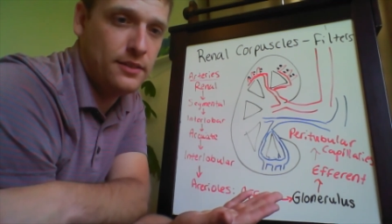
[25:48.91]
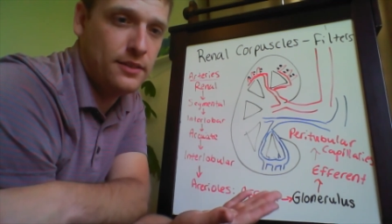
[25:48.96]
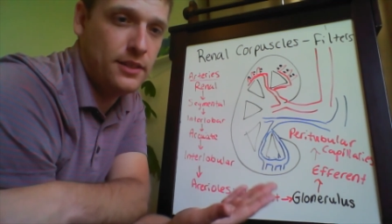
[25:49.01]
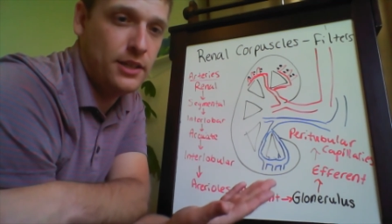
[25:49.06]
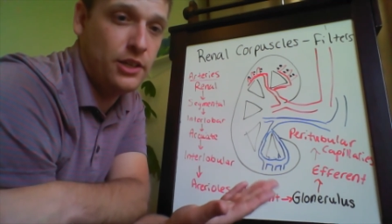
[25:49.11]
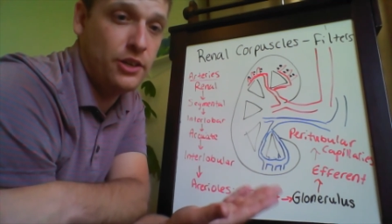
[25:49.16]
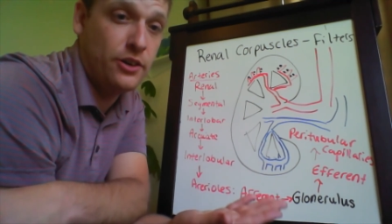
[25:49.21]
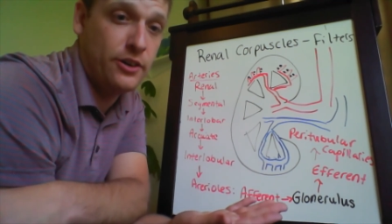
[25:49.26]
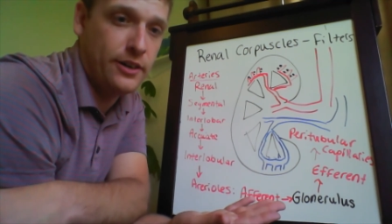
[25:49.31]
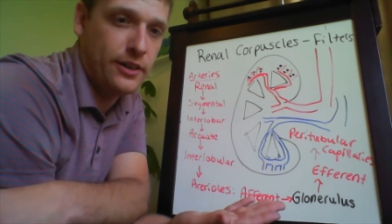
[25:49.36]

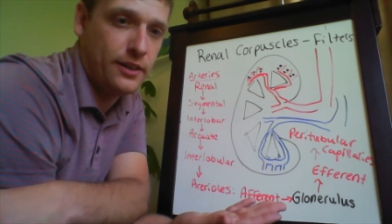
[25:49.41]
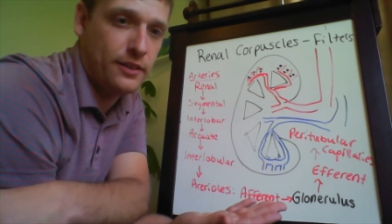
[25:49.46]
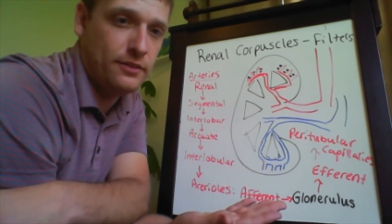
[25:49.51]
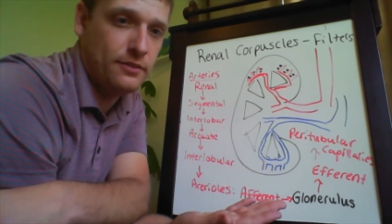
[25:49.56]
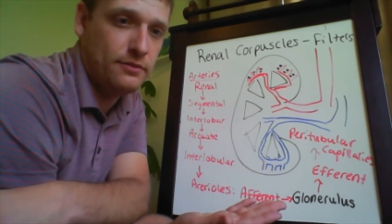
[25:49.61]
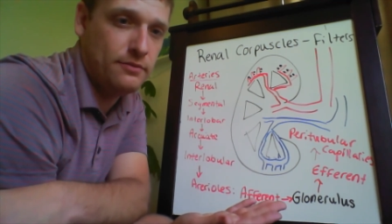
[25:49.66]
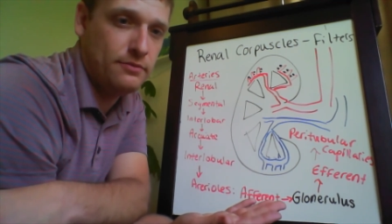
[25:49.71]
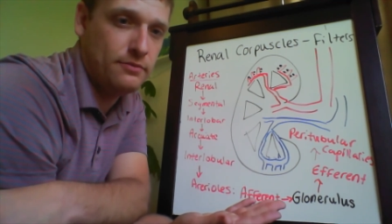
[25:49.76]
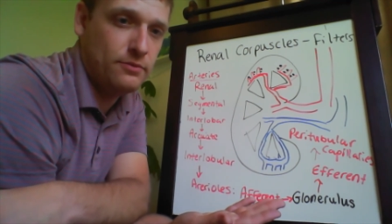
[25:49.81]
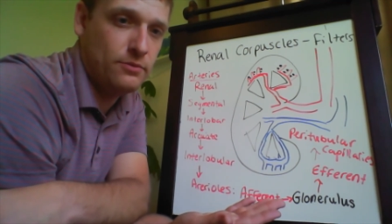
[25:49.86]
the urine,
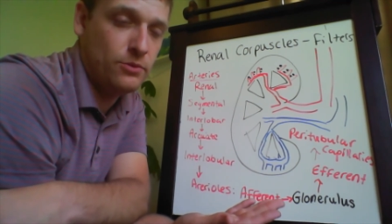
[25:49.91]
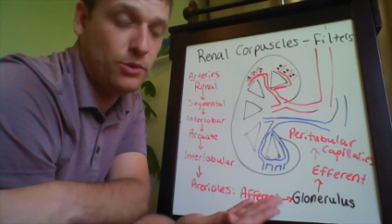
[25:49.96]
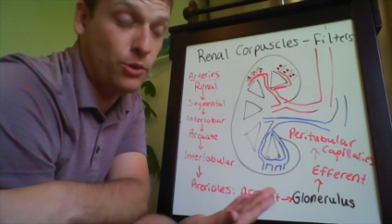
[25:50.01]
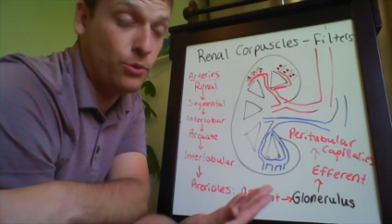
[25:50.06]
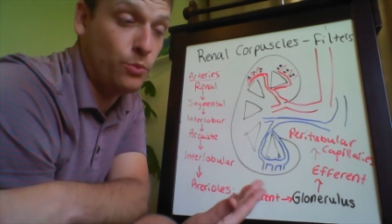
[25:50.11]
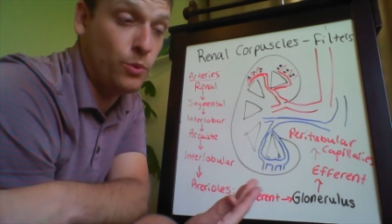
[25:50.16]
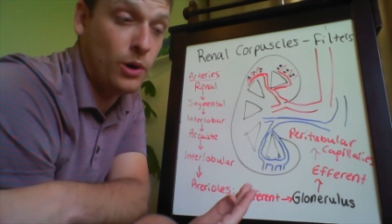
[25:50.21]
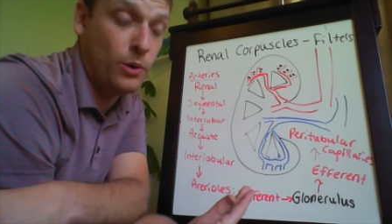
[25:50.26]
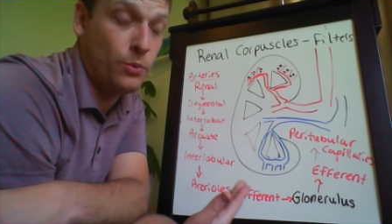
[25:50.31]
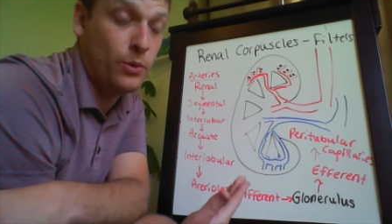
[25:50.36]
or
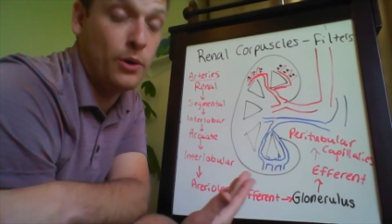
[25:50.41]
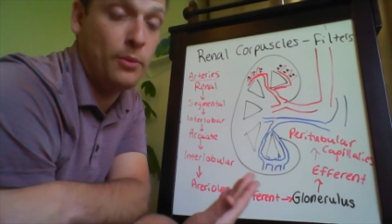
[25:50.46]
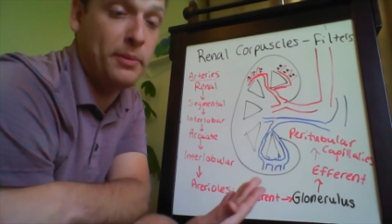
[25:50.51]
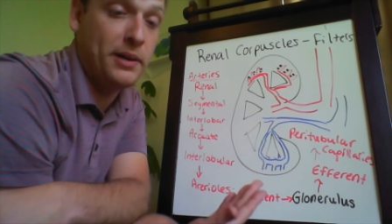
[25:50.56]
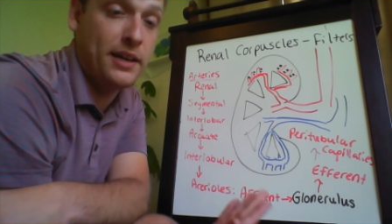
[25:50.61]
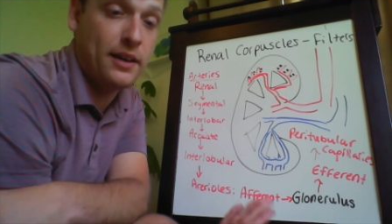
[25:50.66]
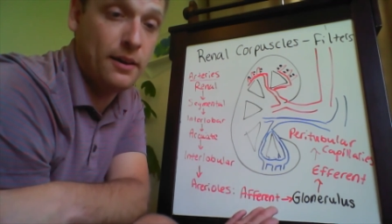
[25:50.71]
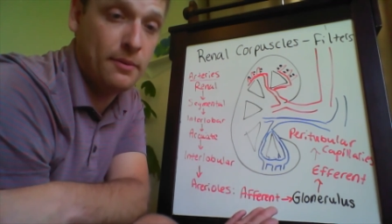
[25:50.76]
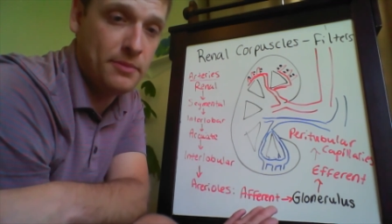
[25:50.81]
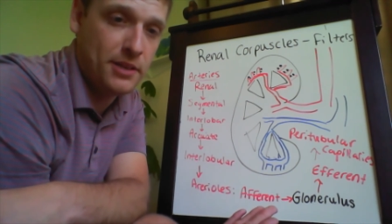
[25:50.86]
what will
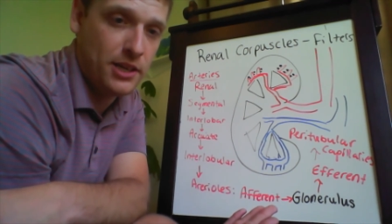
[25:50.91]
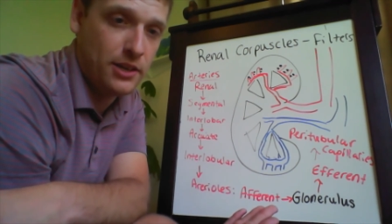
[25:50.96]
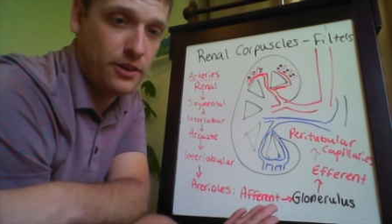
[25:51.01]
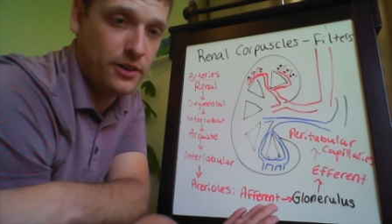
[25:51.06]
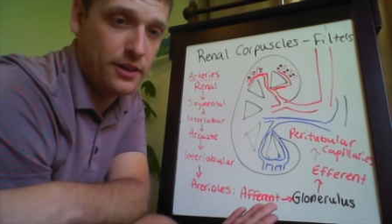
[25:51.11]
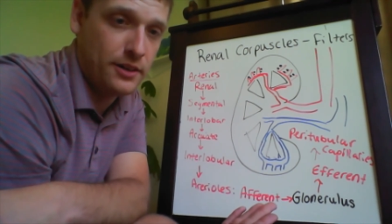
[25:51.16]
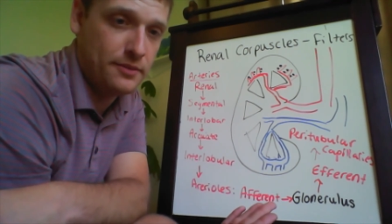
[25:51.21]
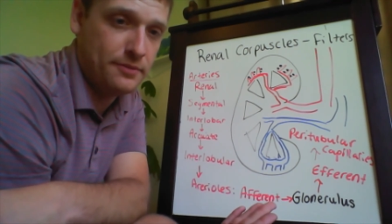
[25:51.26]
become the urine.